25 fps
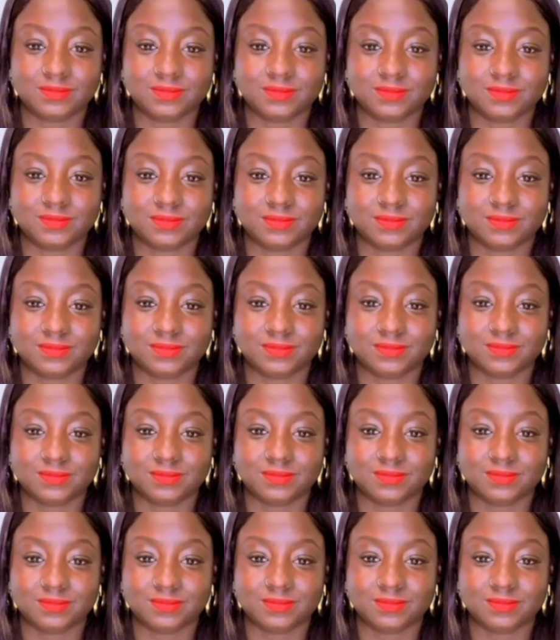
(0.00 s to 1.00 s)

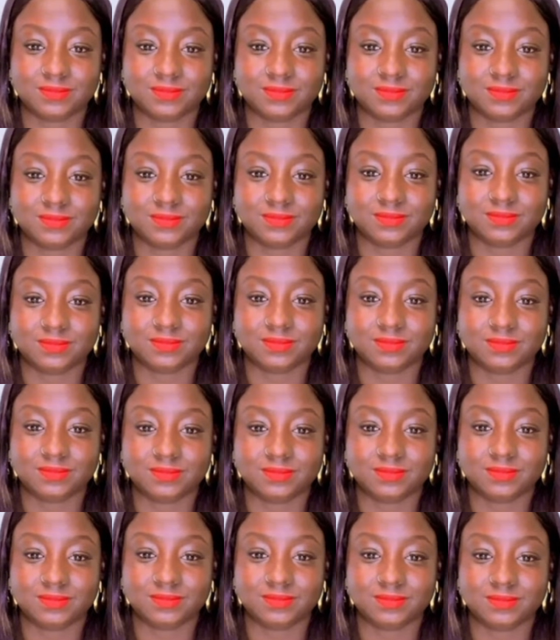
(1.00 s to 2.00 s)

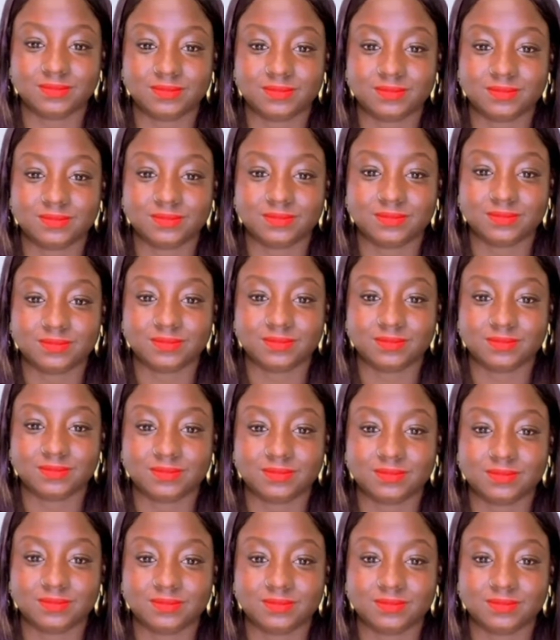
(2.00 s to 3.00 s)

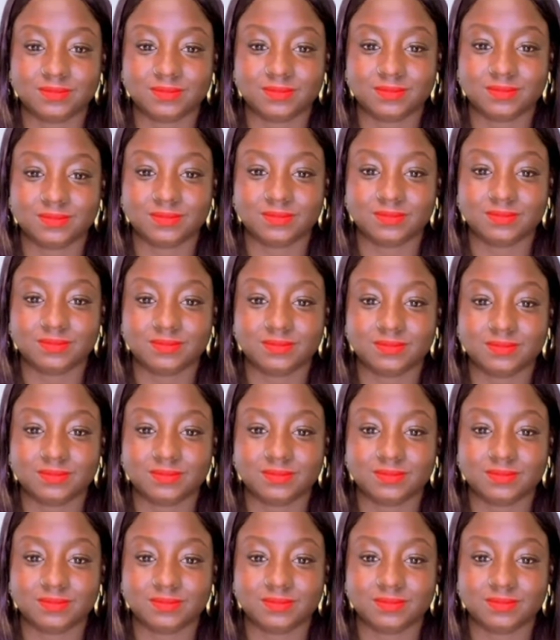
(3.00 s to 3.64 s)
This person isn't speaking.